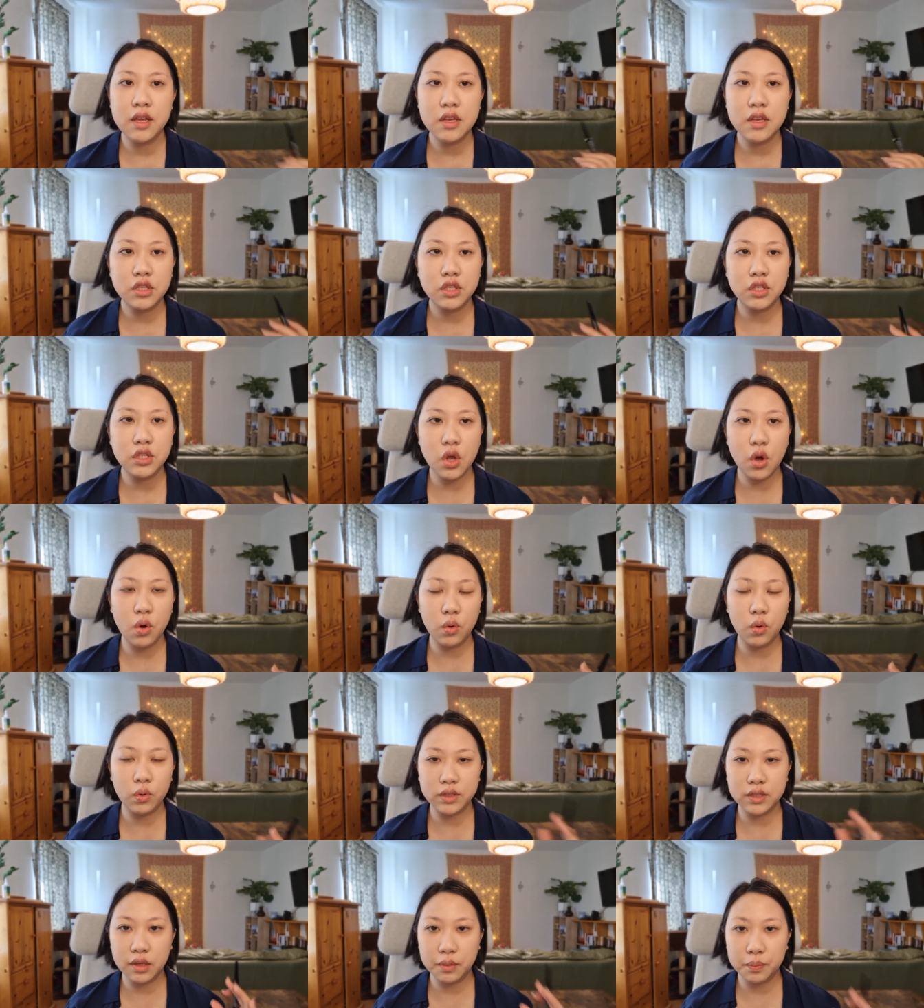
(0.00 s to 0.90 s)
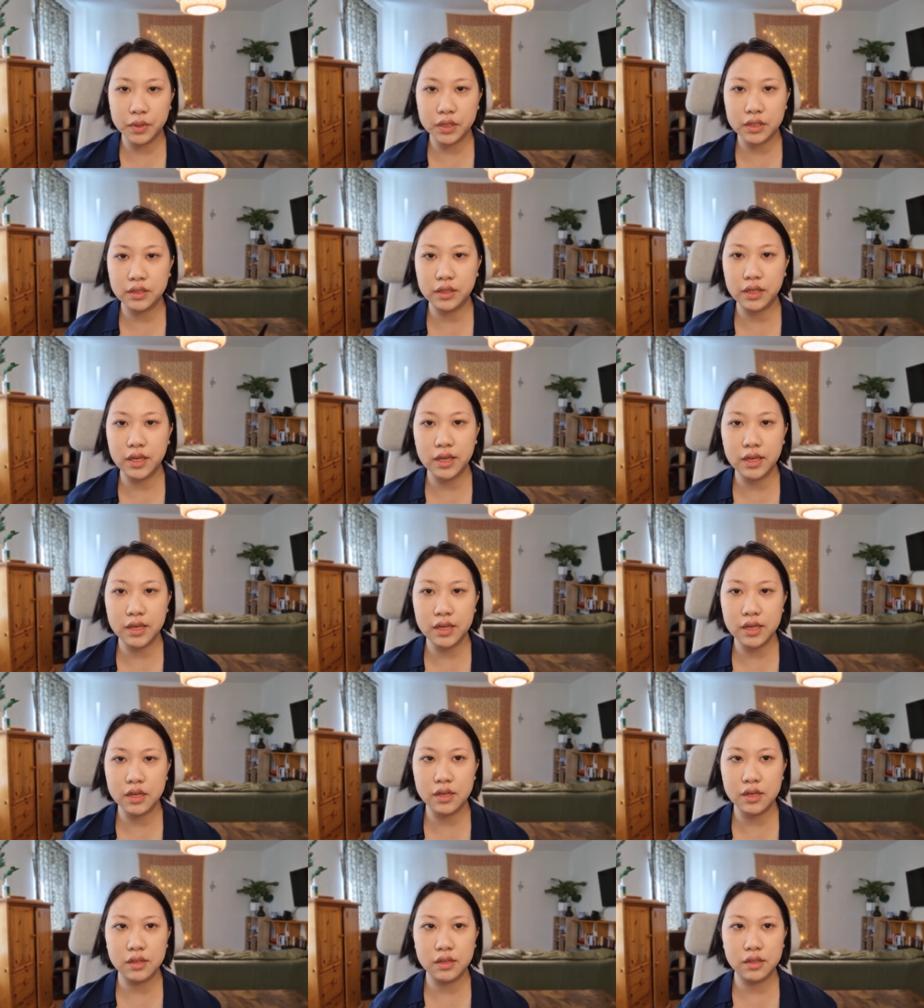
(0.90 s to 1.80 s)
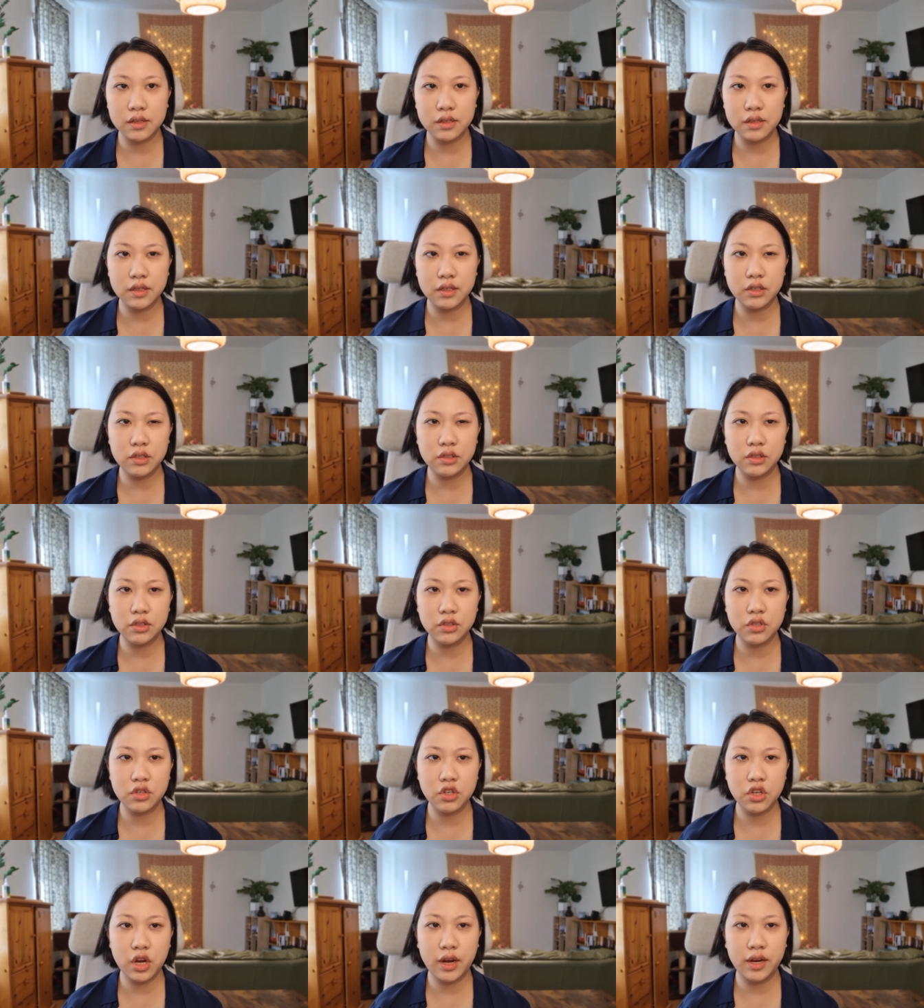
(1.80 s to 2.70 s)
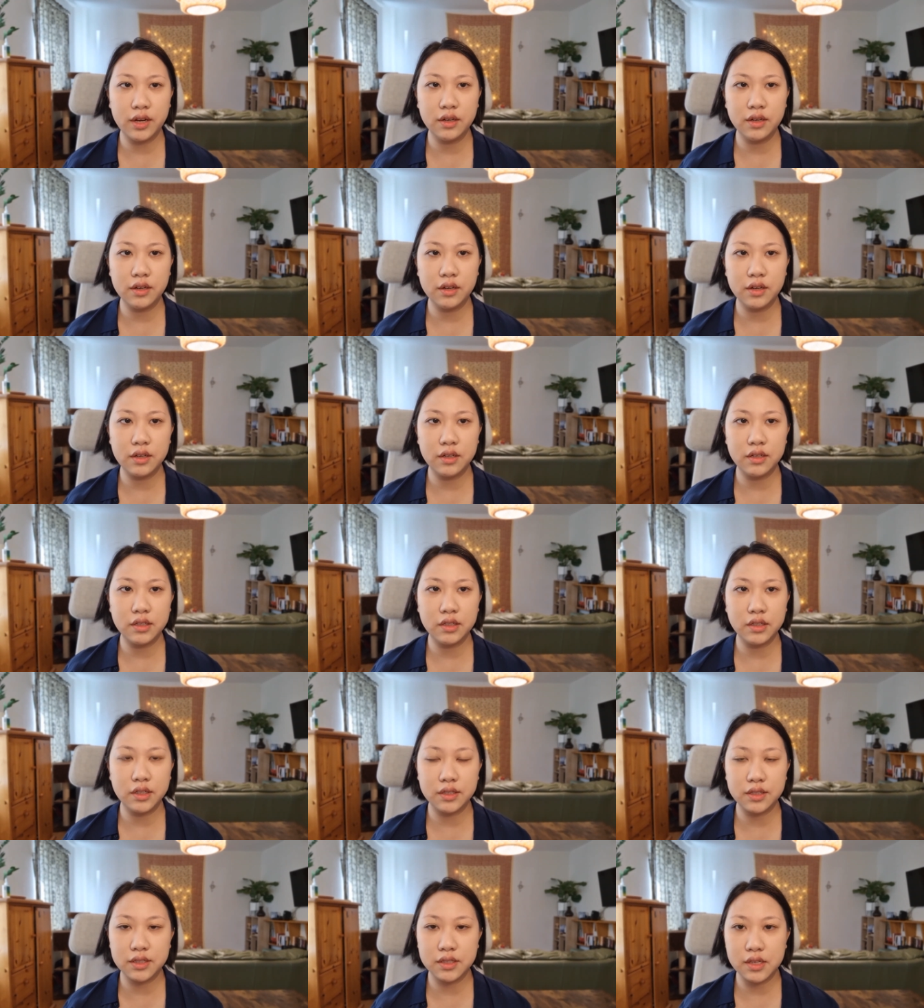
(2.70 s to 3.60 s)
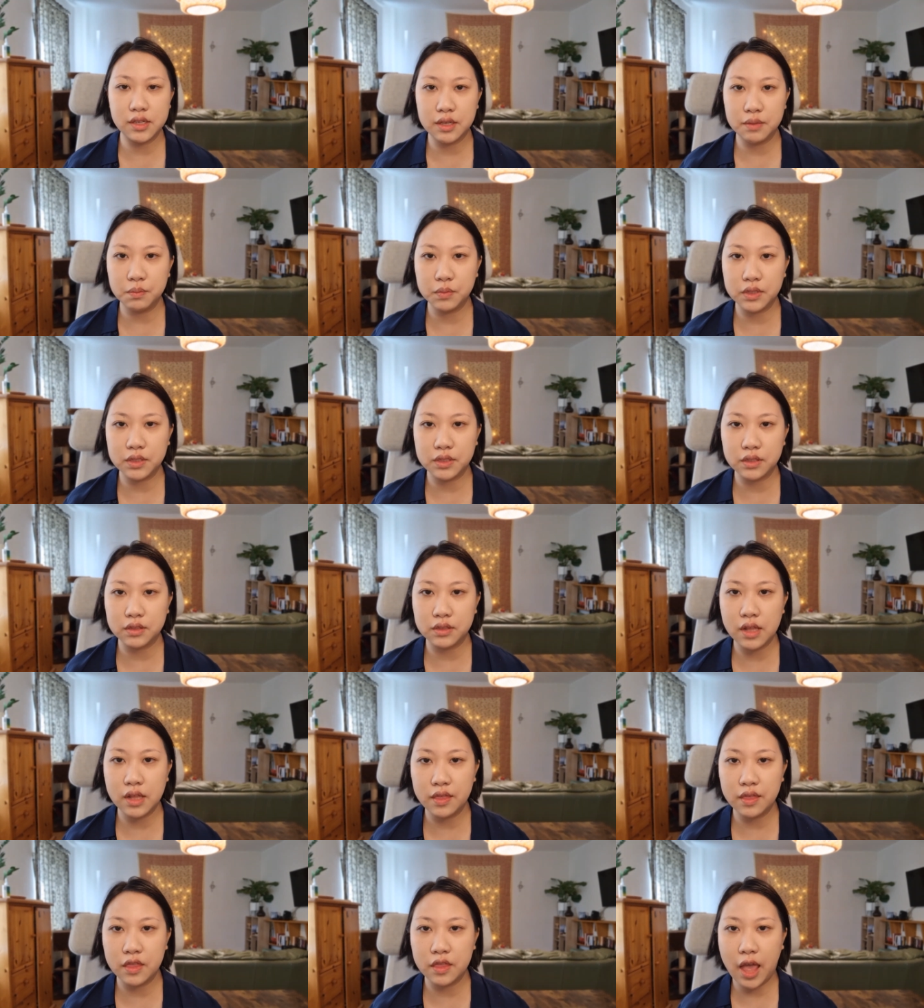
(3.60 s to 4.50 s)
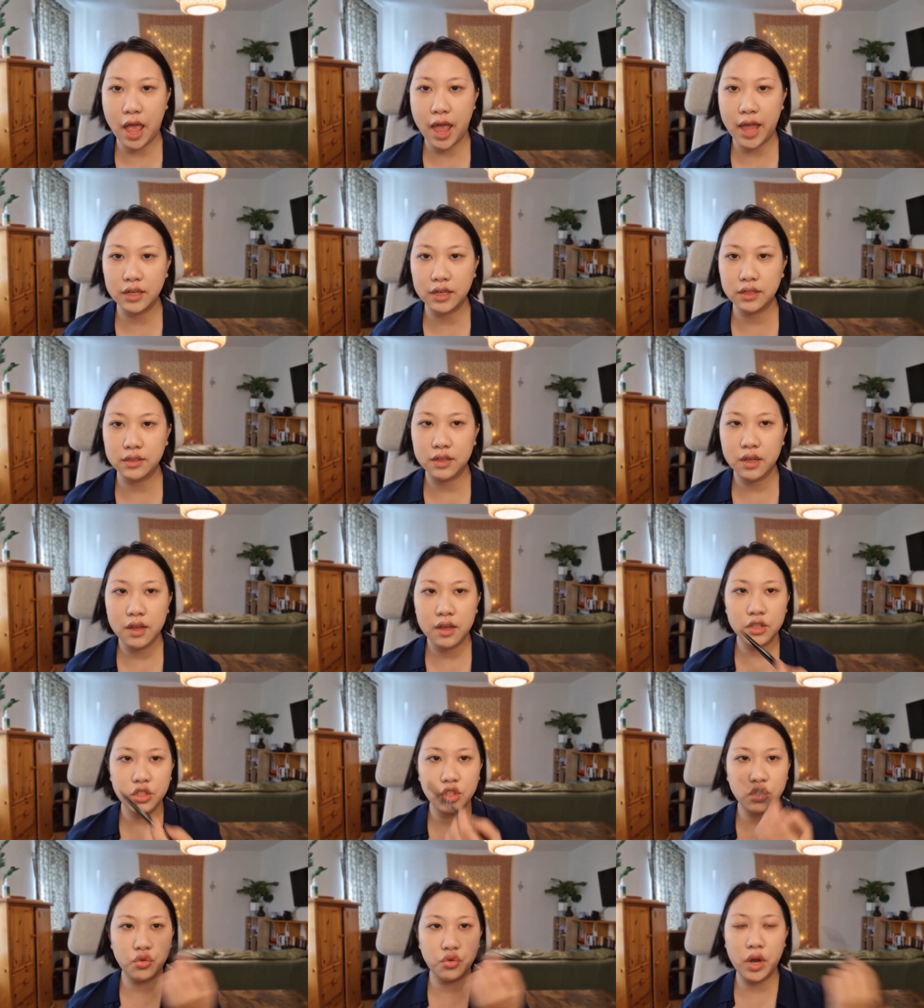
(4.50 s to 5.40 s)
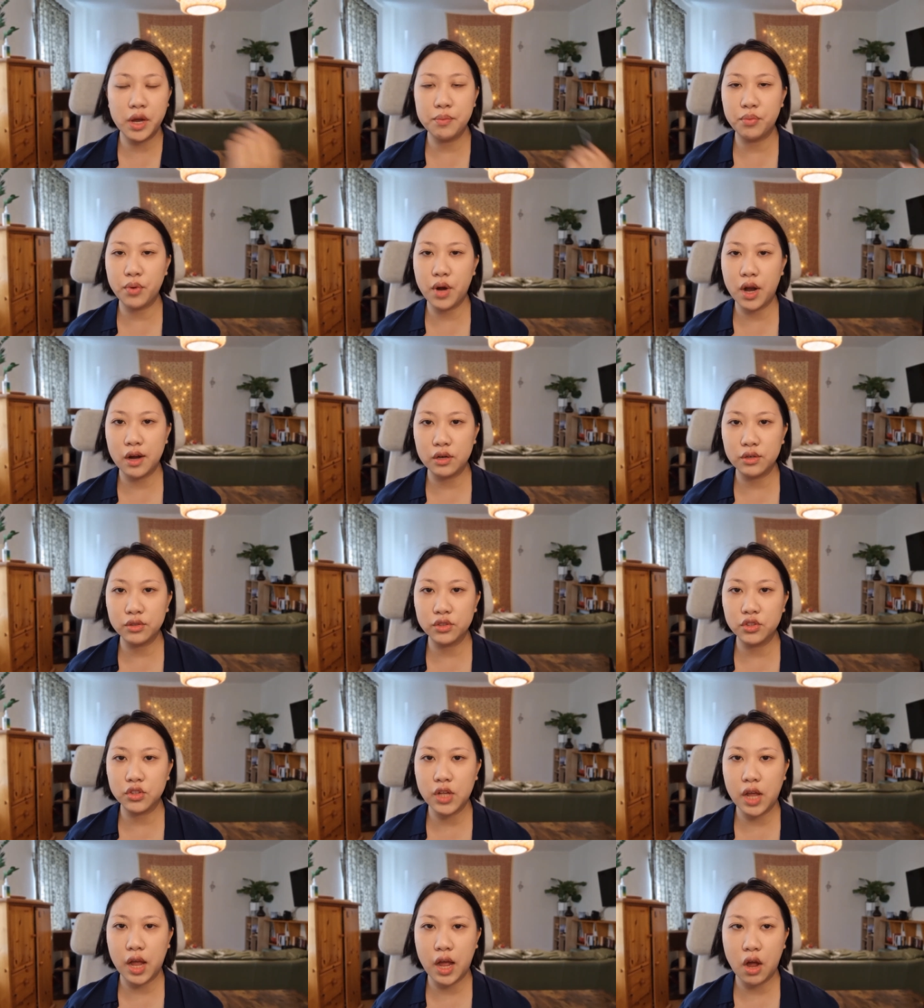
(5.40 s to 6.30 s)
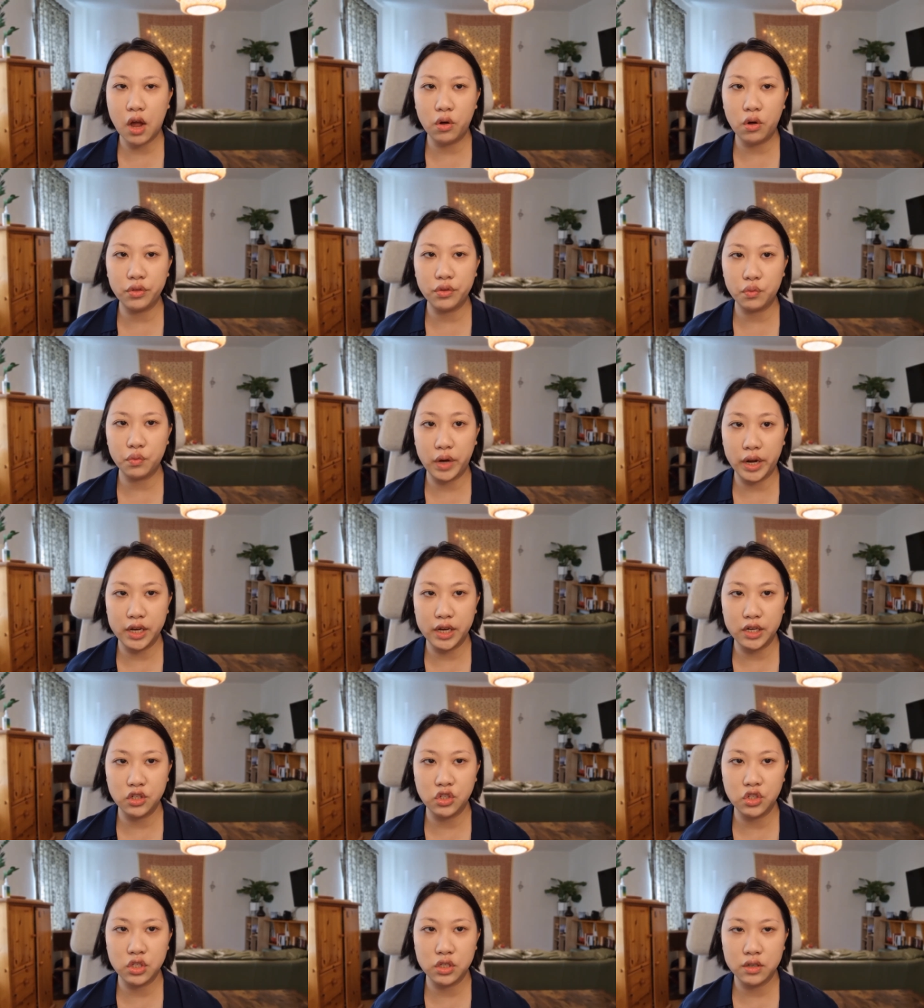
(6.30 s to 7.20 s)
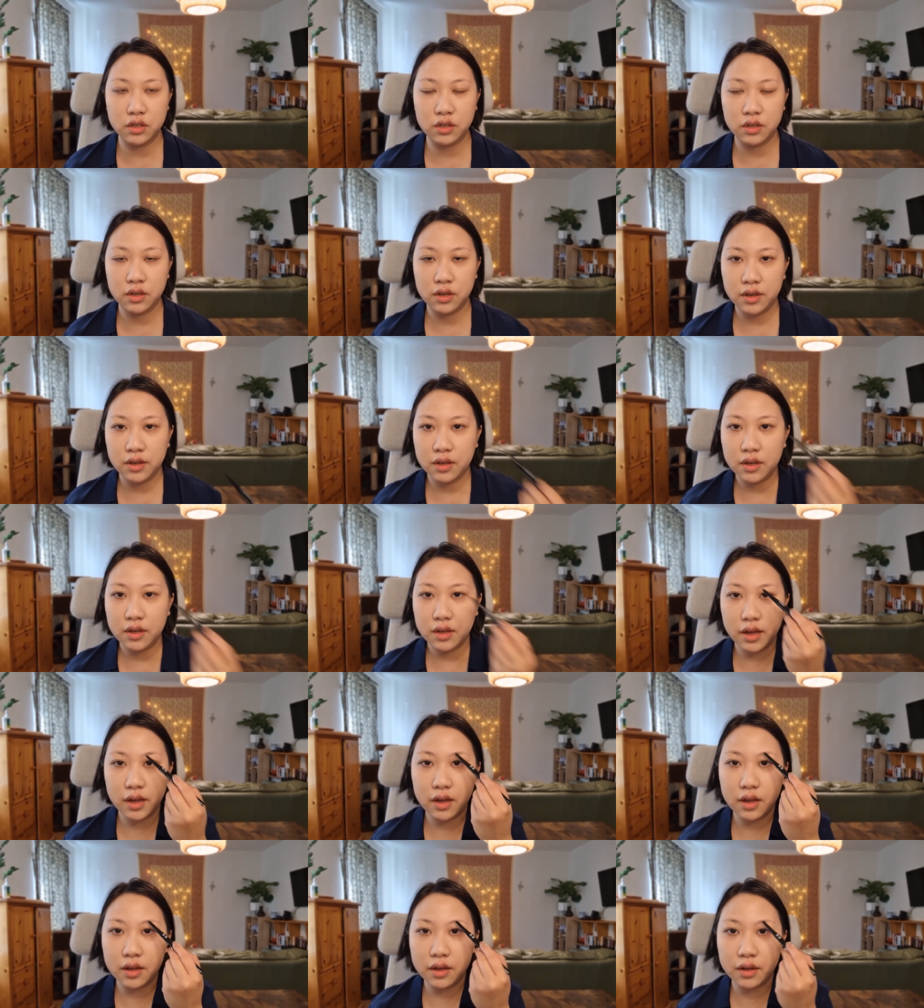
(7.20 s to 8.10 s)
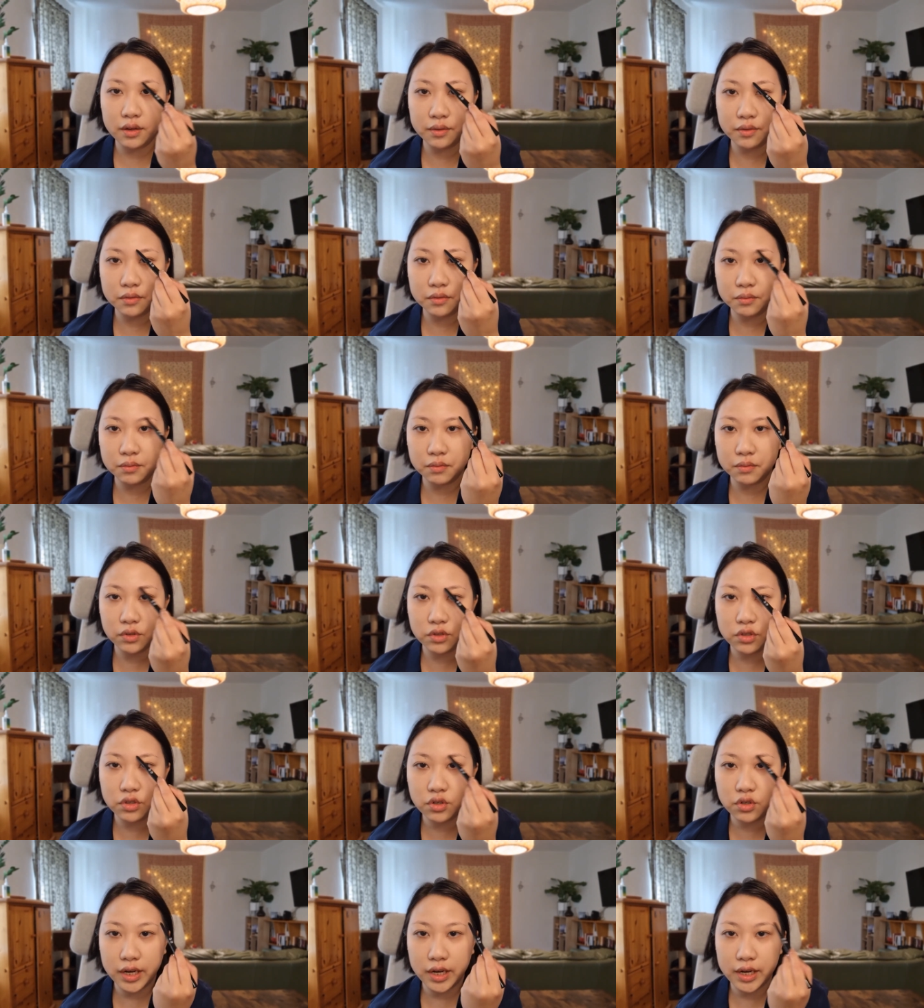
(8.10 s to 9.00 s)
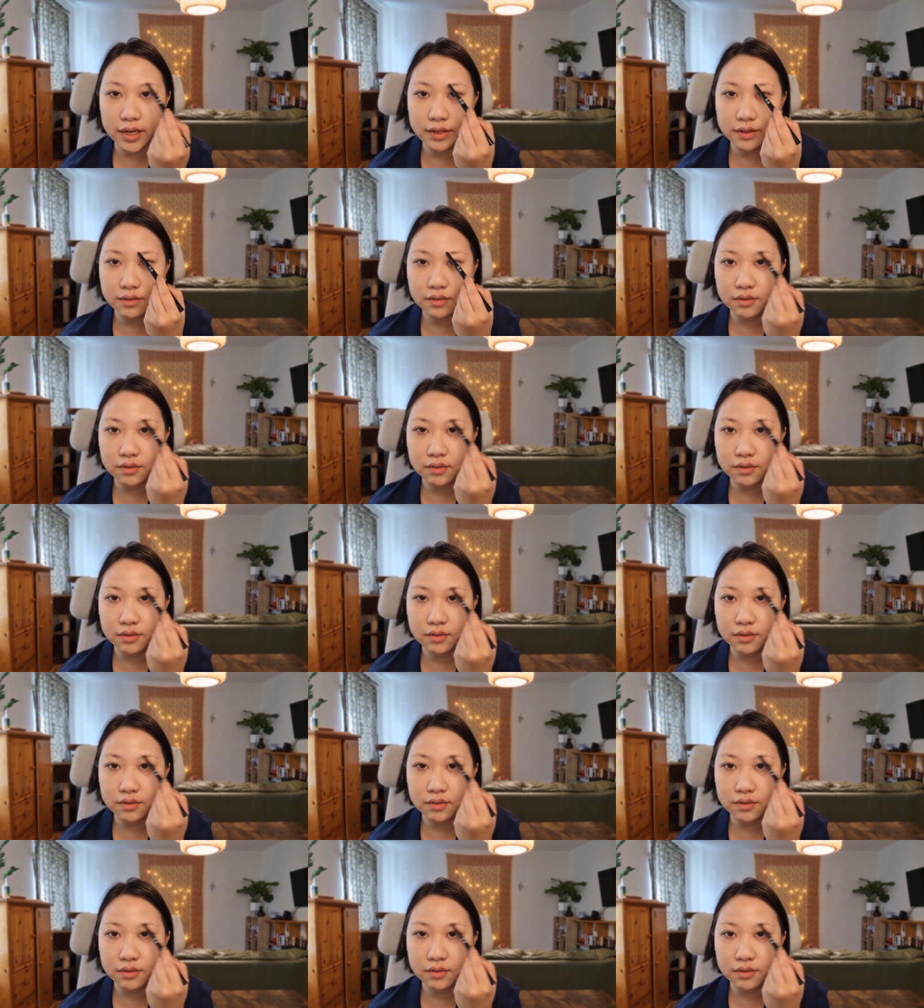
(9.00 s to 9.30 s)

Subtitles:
So typically in China, it seems that straight brows are all the rage. Straight